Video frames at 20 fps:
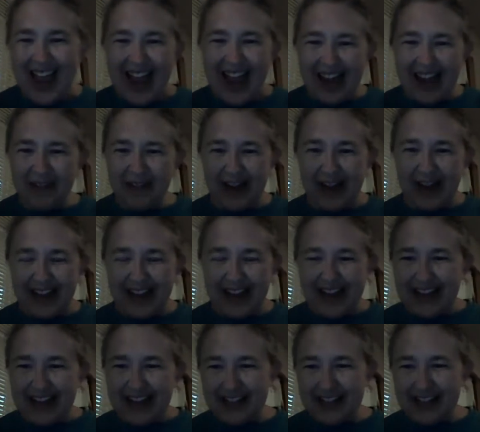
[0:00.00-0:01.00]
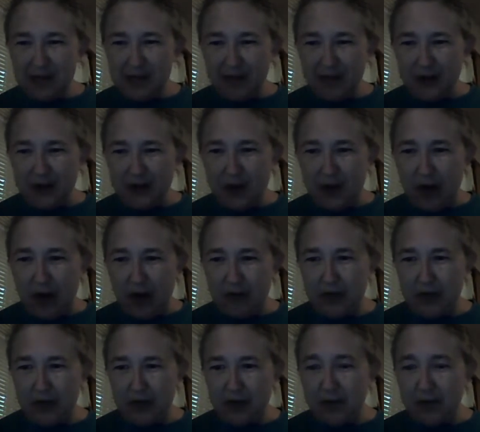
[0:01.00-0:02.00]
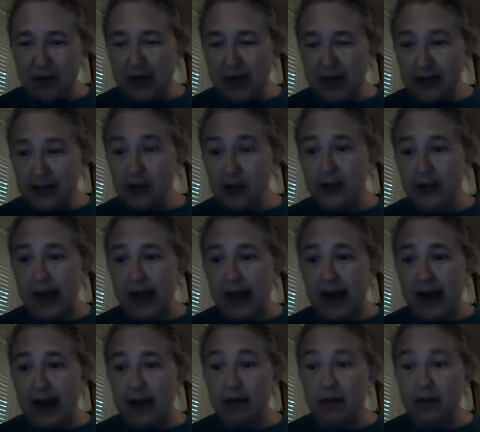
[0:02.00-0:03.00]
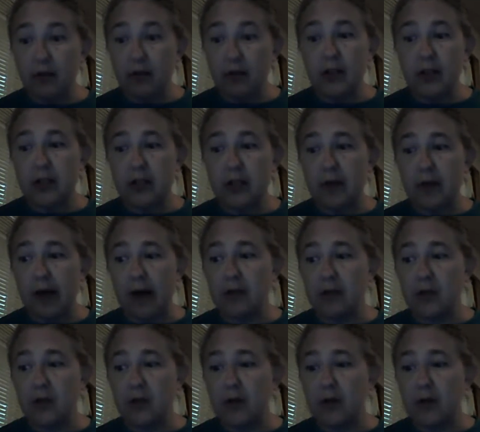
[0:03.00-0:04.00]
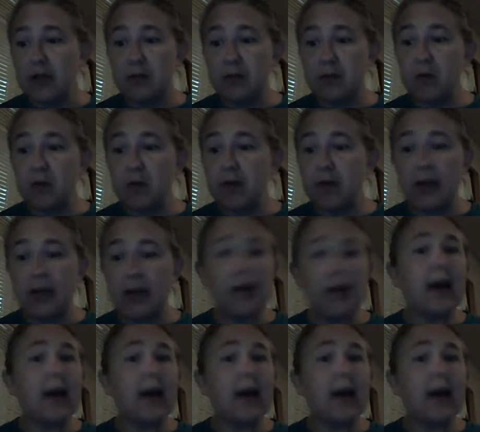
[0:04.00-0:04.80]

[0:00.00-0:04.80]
Anyway, let's review all the food from yesterday. 32-ounce green smoothie.